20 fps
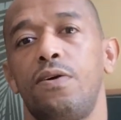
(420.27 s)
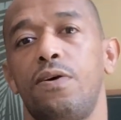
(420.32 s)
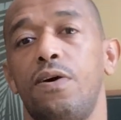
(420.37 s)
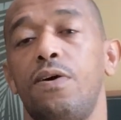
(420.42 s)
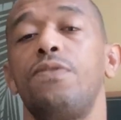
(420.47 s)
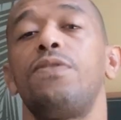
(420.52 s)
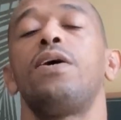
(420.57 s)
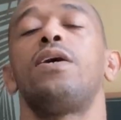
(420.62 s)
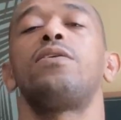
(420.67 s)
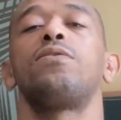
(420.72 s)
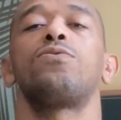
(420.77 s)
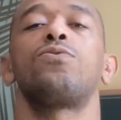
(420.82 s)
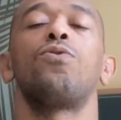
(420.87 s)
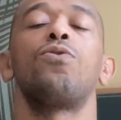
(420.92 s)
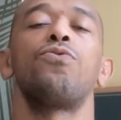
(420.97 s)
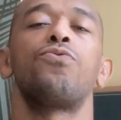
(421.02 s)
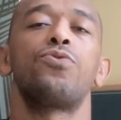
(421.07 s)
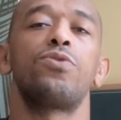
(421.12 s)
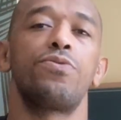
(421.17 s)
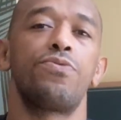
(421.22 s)
And then
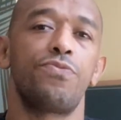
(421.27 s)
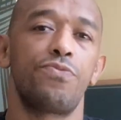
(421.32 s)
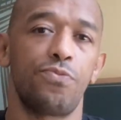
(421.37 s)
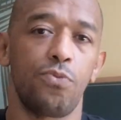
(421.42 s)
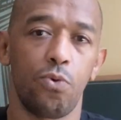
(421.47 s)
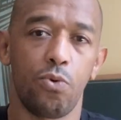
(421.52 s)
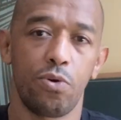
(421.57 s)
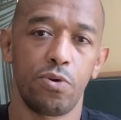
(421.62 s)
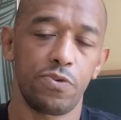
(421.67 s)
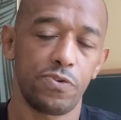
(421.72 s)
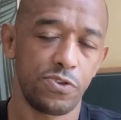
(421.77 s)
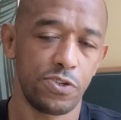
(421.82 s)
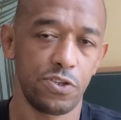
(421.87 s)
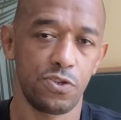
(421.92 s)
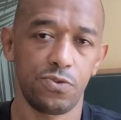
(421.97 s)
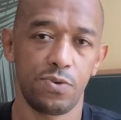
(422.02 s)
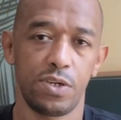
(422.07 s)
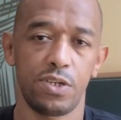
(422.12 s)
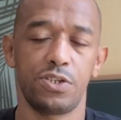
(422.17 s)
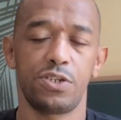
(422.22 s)
go for the fourth
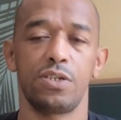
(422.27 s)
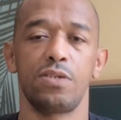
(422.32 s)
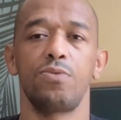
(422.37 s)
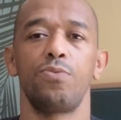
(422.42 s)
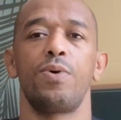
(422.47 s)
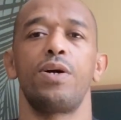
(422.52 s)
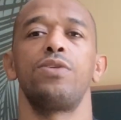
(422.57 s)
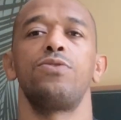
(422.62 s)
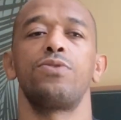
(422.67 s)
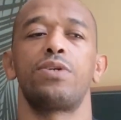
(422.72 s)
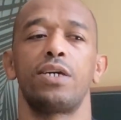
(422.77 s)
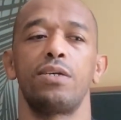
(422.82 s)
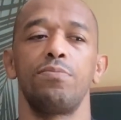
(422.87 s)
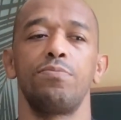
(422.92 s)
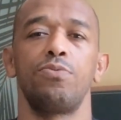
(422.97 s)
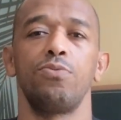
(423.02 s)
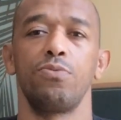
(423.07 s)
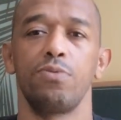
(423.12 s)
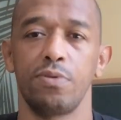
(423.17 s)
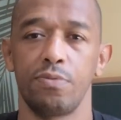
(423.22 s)
situation where you can pull,